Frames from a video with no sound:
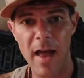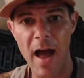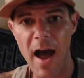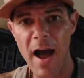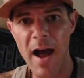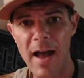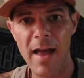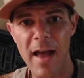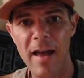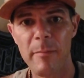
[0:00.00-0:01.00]
I
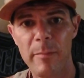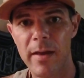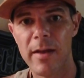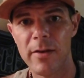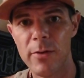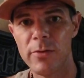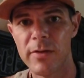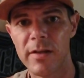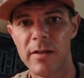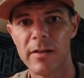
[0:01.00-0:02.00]
have been
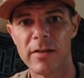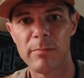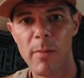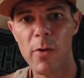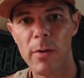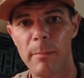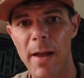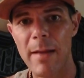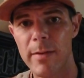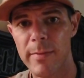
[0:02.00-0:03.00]
using the SMOK
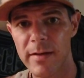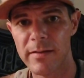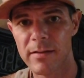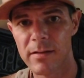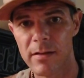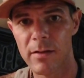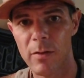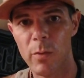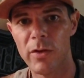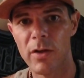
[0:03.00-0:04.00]
Baby Beast
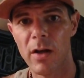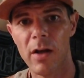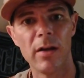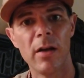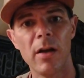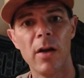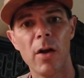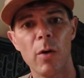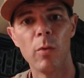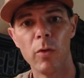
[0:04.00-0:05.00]
with a
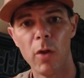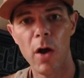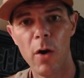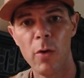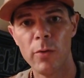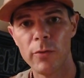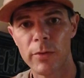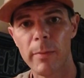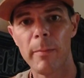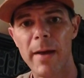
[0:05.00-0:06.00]
Relo
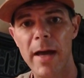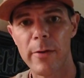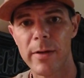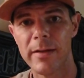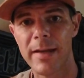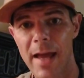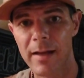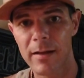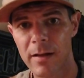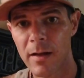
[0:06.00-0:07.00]
triple battery deck.